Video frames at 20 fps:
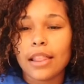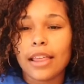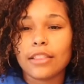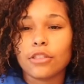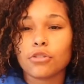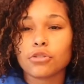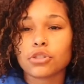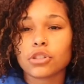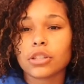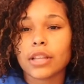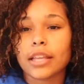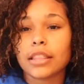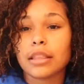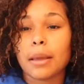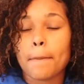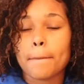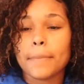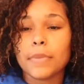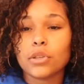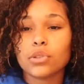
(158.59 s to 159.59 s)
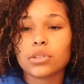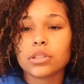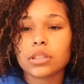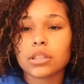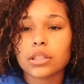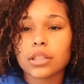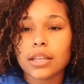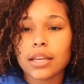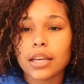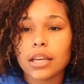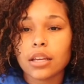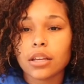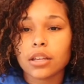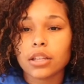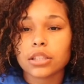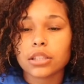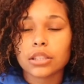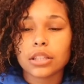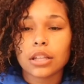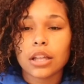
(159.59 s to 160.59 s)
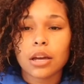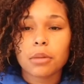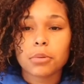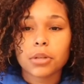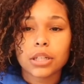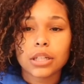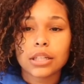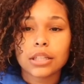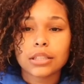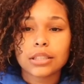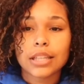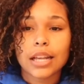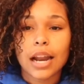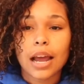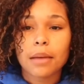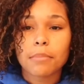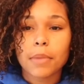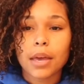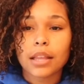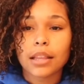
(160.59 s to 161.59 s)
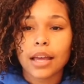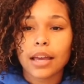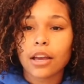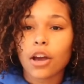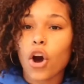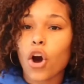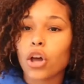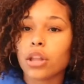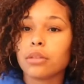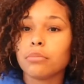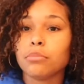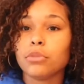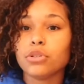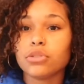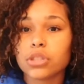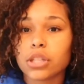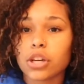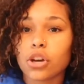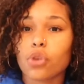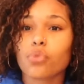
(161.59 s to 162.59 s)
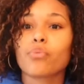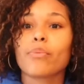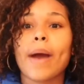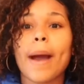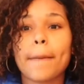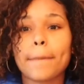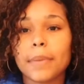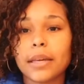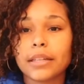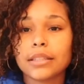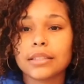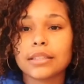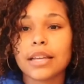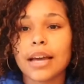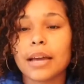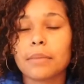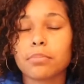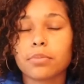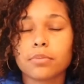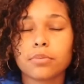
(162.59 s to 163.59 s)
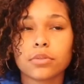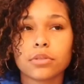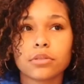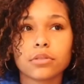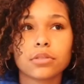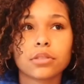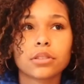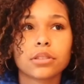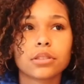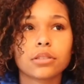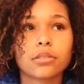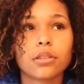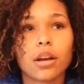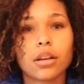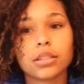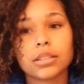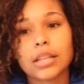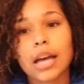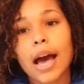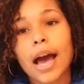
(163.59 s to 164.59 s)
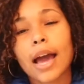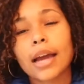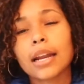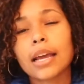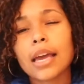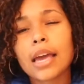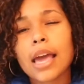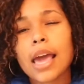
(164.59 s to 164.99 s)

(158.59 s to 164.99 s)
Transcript: like those are like the musically celebrities that I met, like on the music rapping type side.